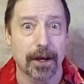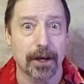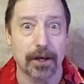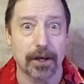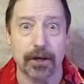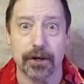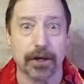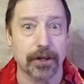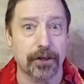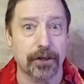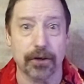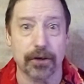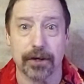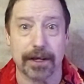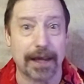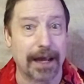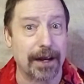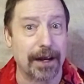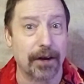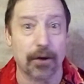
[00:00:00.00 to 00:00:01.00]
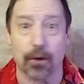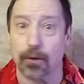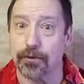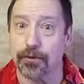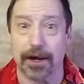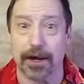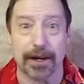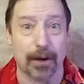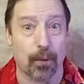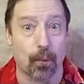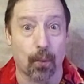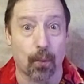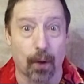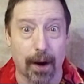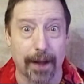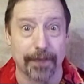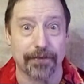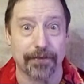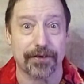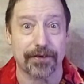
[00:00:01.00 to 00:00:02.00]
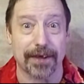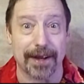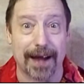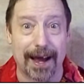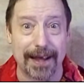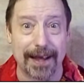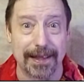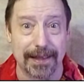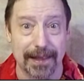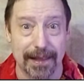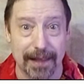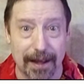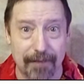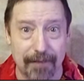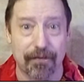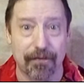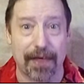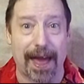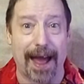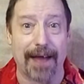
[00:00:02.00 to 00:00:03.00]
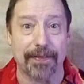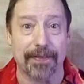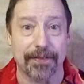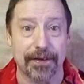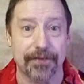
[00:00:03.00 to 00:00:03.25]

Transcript: you can get it all done at once, and I love that.